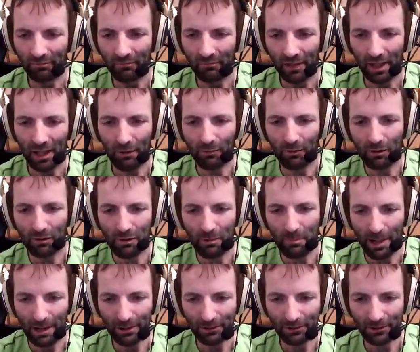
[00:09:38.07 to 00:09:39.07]
And we're
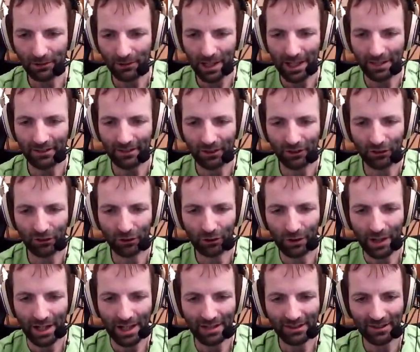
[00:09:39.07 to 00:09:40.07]
about to hit the
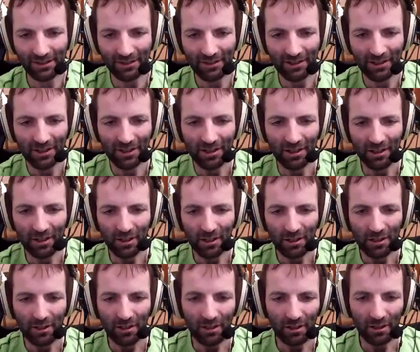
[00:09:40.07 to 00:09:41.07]
straight.
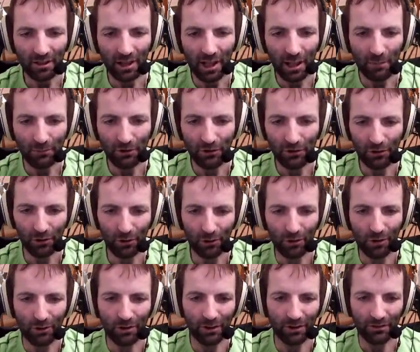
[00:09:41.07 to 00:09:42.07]
I'm
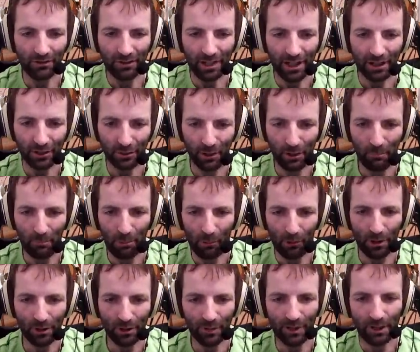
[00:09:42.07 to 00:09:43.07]
sure that's the
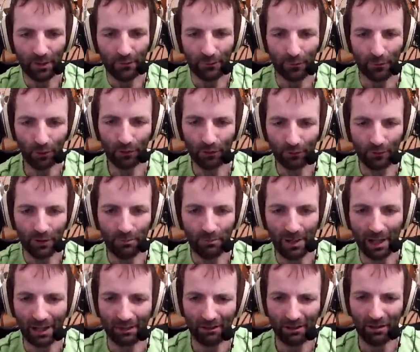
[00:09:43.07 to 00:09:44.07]
point where the force
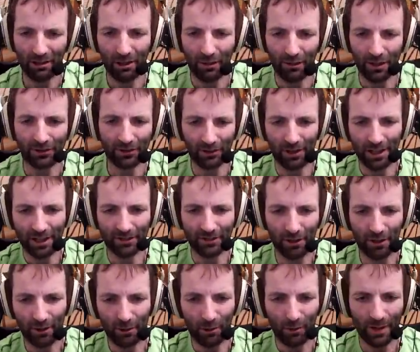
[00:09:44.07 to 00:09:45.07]
feedback... Oh, it's
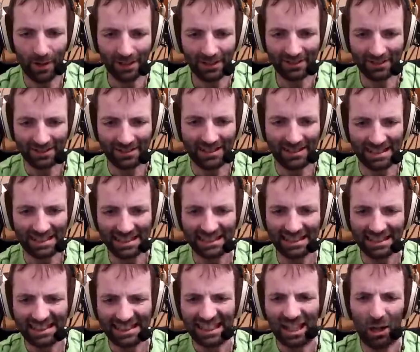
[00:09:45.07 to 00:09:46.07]
always...
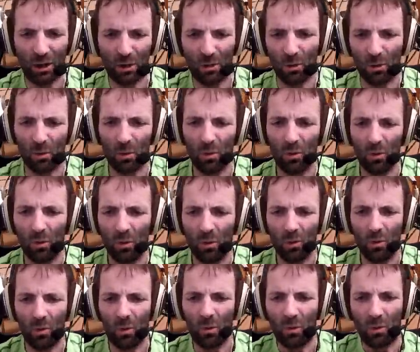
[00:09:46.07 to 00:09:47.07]
Oh.
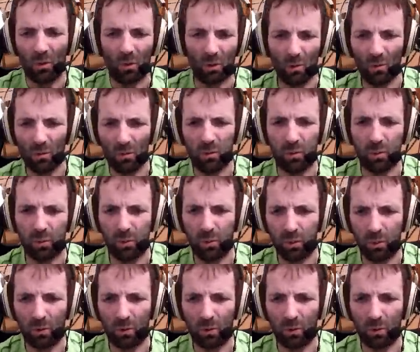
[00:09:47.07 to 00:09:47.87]
Oof.